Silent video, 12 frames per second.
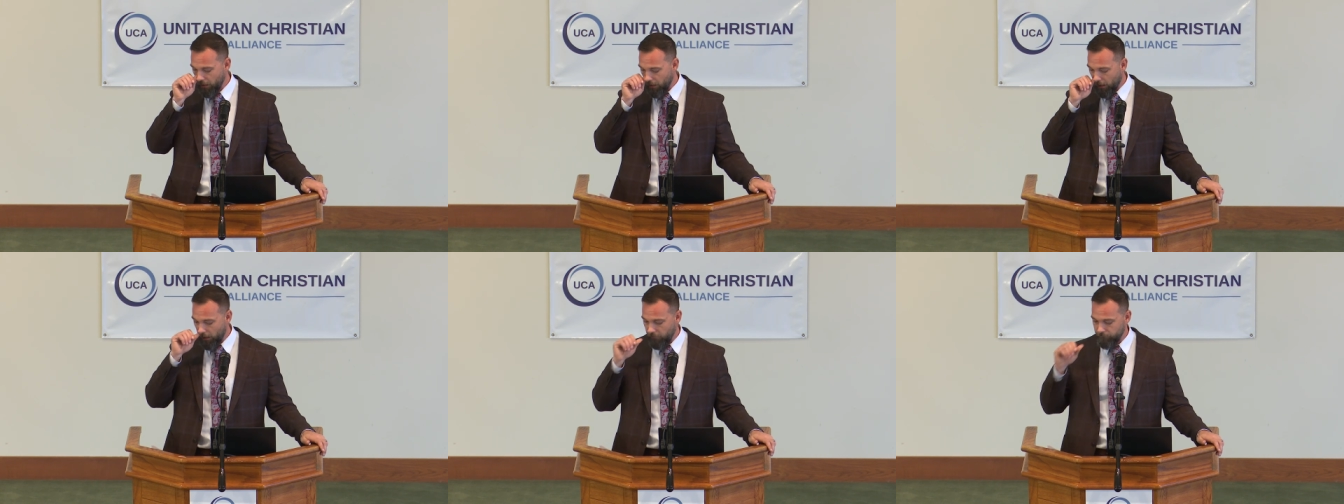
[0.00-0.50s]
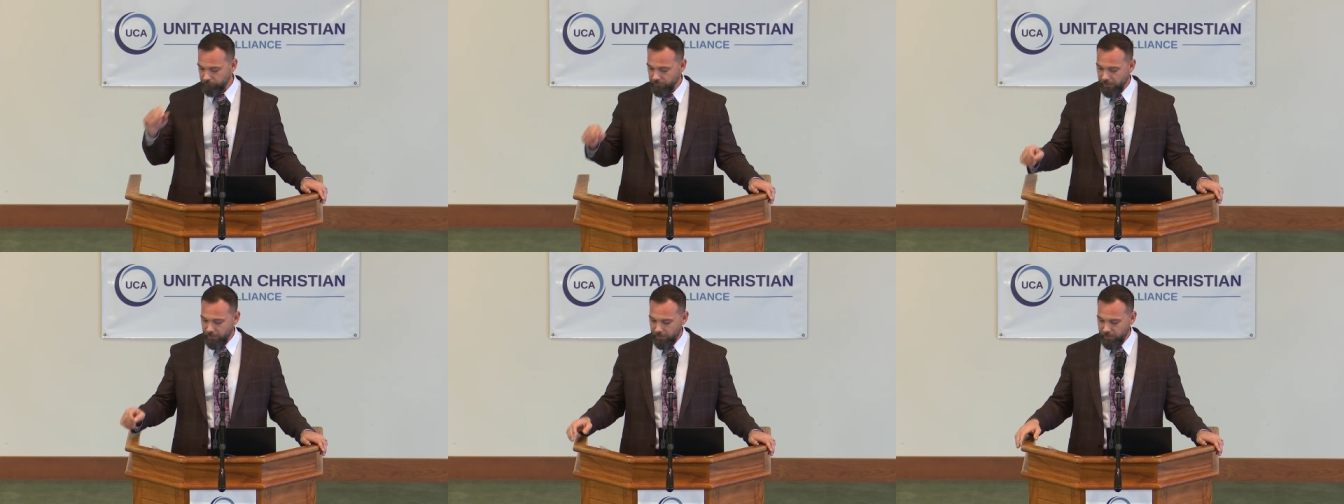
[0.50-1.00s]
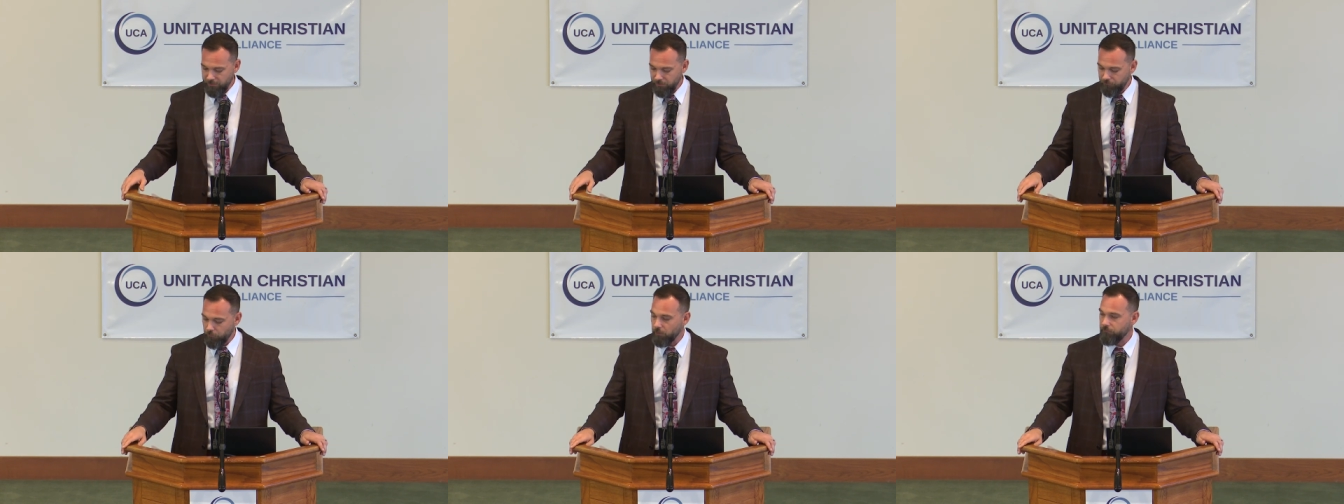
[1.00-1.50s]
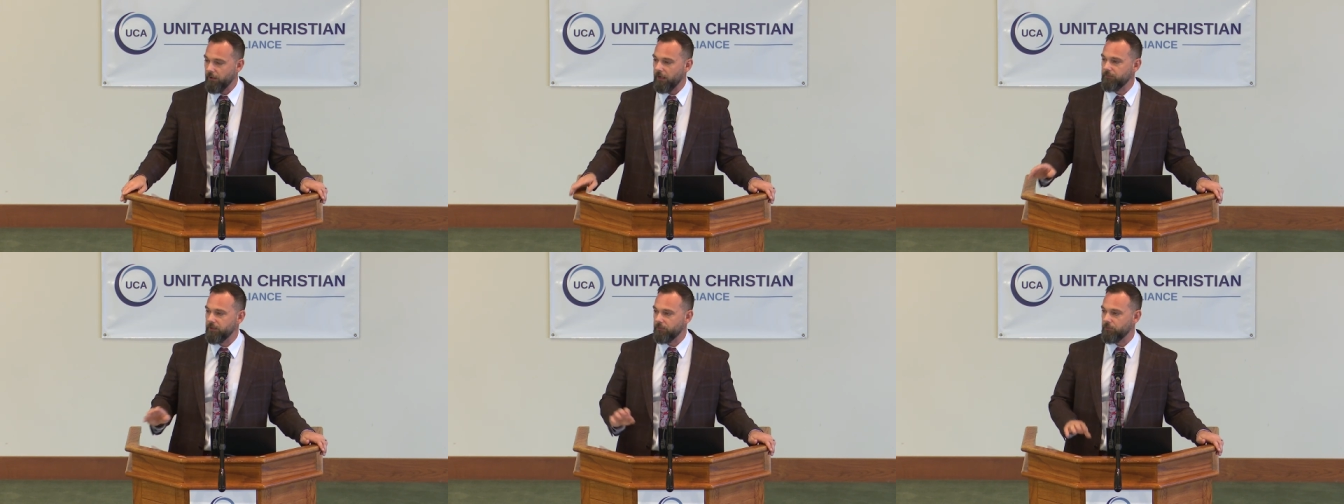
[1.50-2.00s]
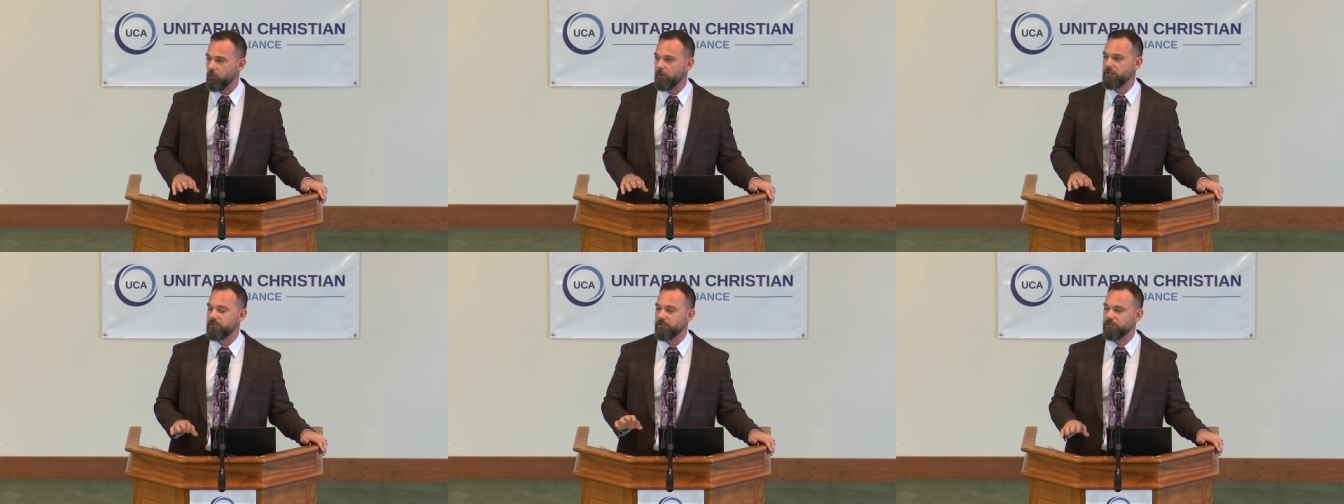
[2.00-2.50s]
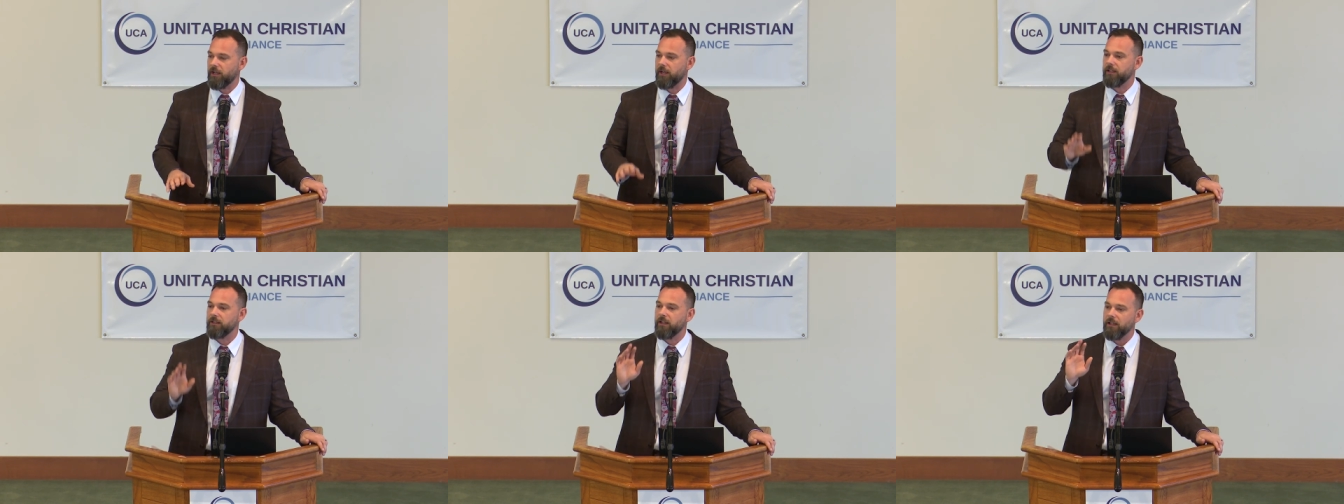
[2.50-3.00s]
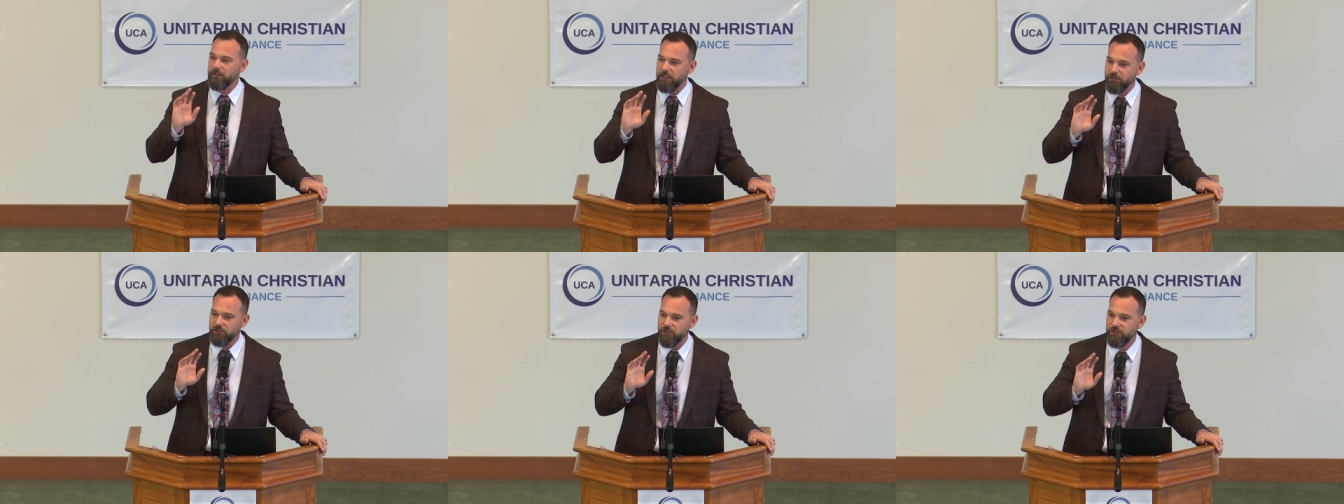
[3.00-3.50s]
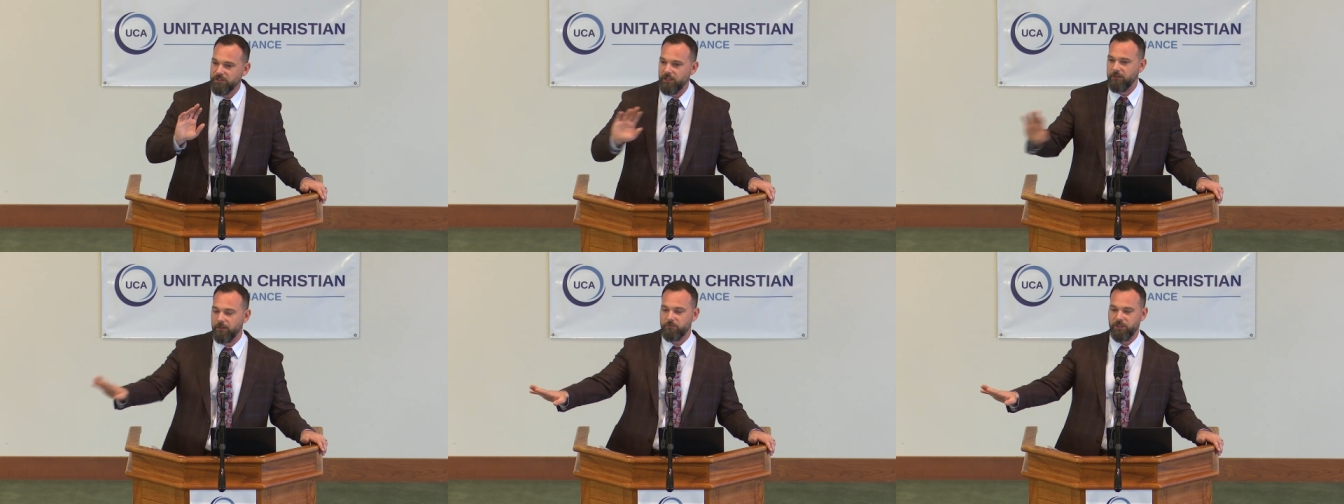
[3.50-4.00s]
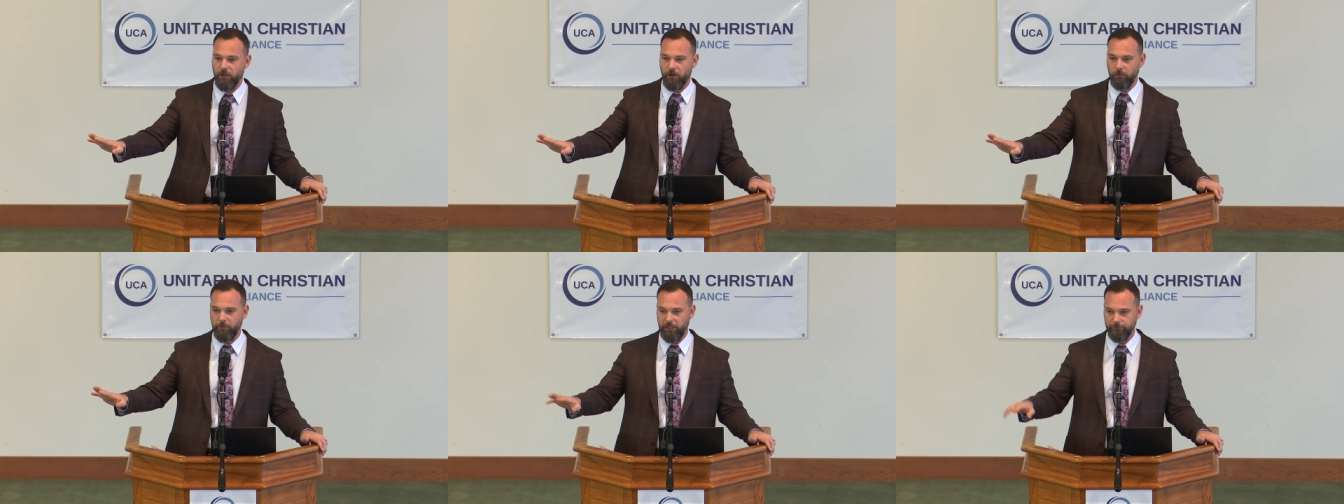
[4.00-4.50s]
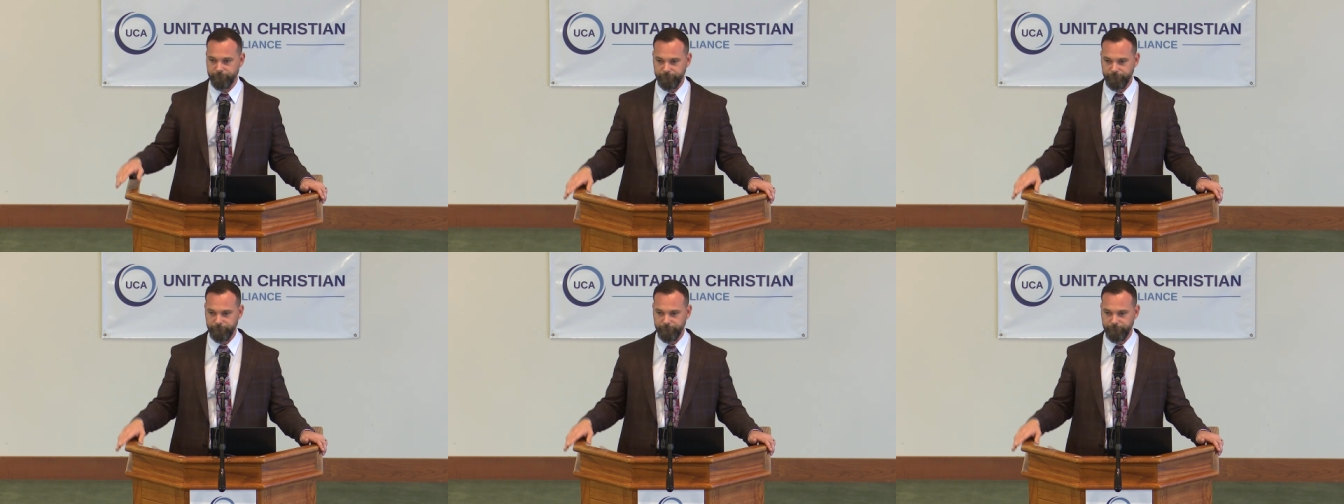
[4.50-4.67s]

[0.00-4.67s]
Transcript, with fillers: Um, in 1845, the authorities decided let's just send them to the army.